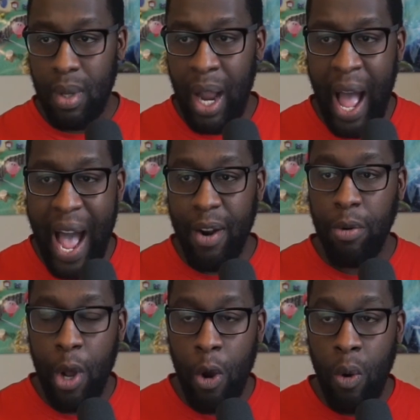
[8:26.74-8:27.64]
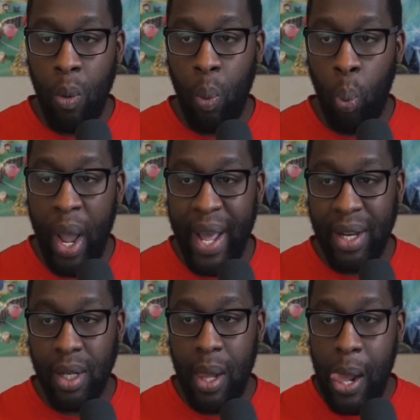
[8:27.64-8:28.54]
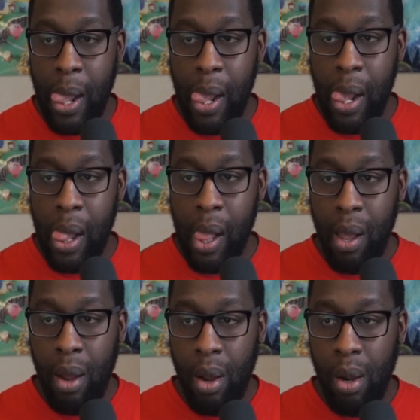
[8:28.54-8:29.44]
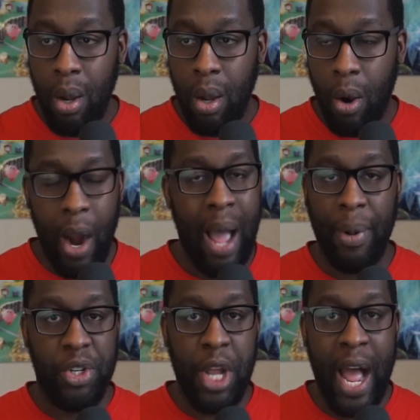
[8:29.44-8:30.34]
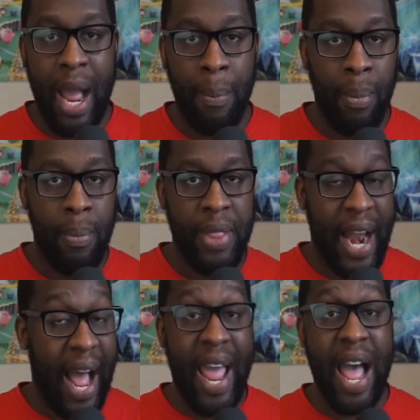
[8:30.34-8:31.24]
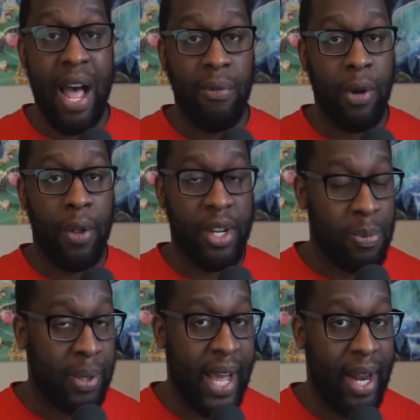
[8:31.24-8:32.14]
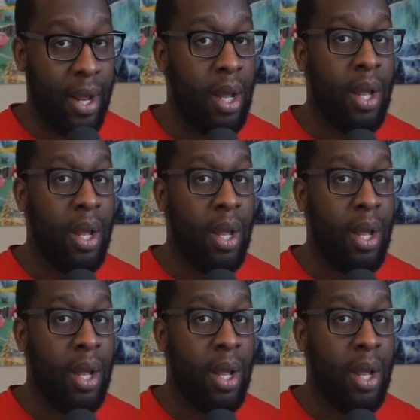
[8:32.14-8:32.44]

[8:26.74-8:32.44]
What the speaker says: I don't know when or how much time that I have on this planet,